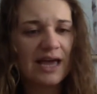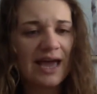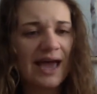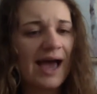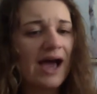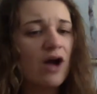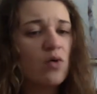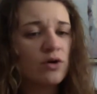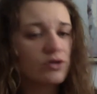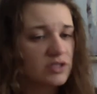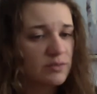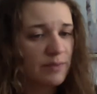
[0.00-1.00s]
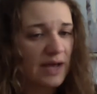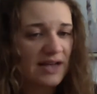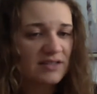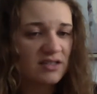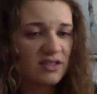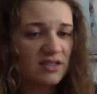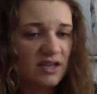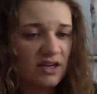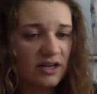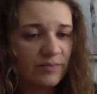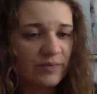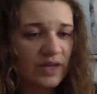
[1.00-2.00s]
hours pass in the
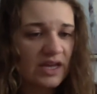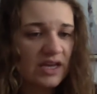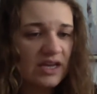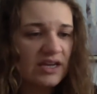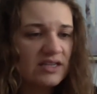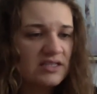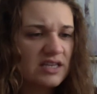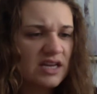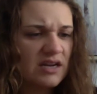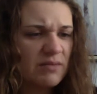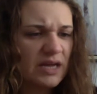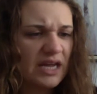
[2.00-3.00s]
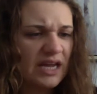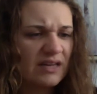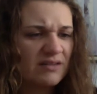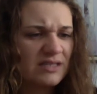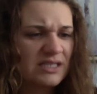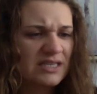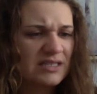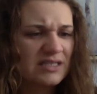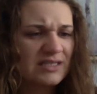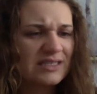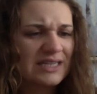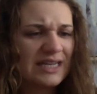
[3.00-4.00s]
sun. His skin began to
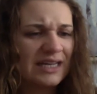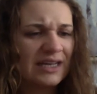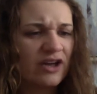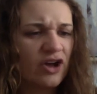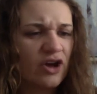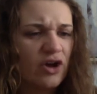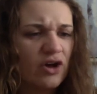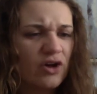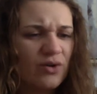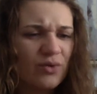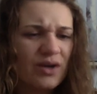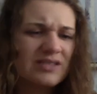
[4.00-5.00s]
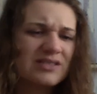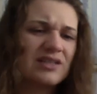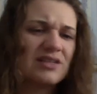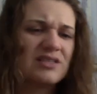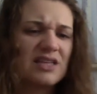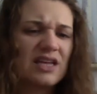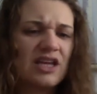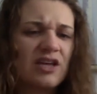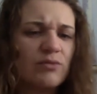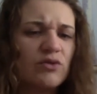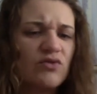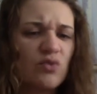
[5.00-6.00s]
sting. Restlessly, he
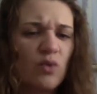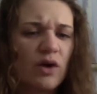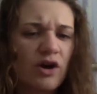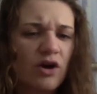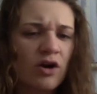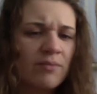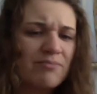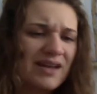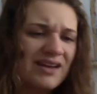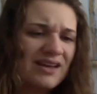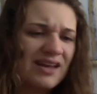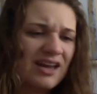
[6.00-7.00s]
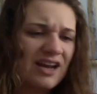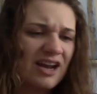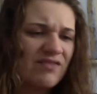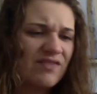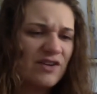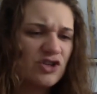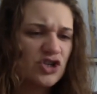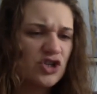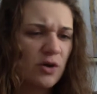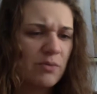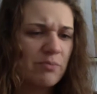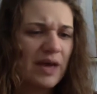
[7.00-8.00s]
moved one arm, bending it, and felt a
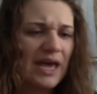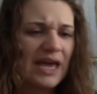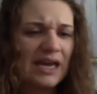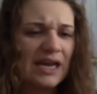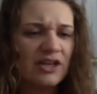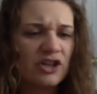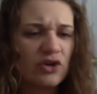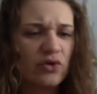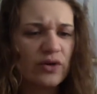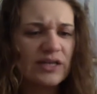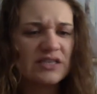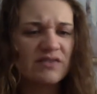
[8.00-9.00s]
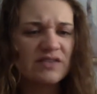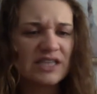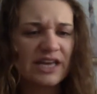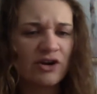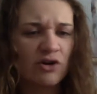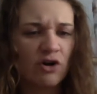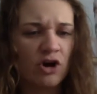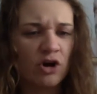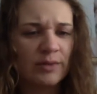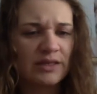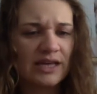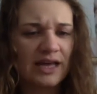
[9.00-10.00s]
sharp pain in the crease of his inner arm
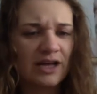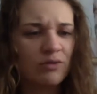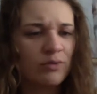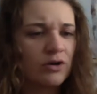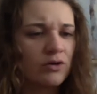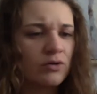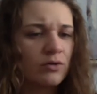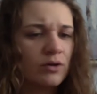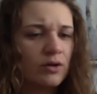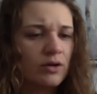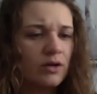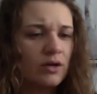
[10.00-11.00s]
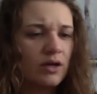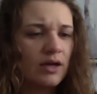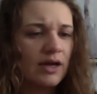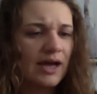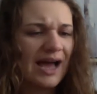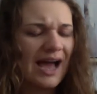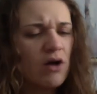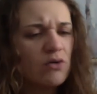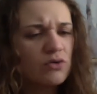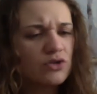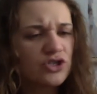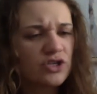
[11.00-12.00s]
at the elbow.
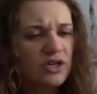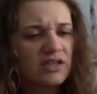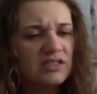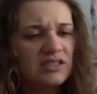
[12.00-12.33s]
Ouch, he said